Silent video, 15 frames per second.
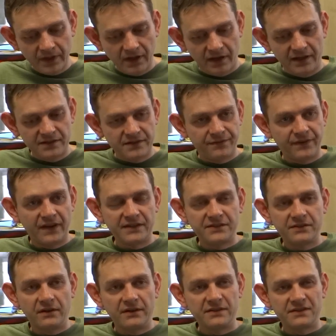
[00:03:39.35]
an
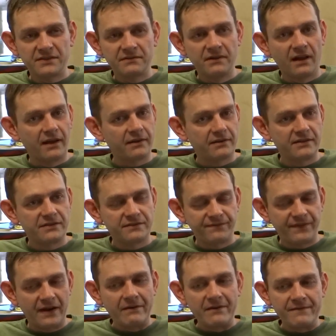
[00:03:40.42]
interface that is like it's
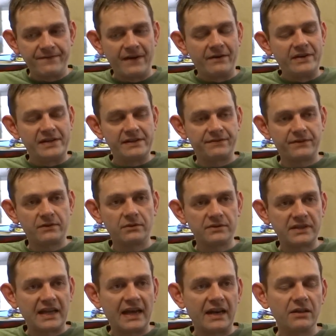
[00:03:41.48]
very very difficult
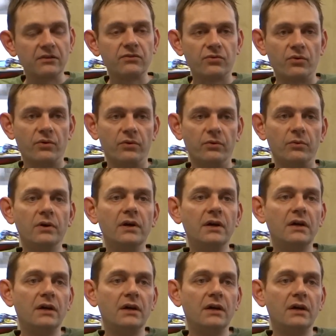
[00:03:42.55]
to get it through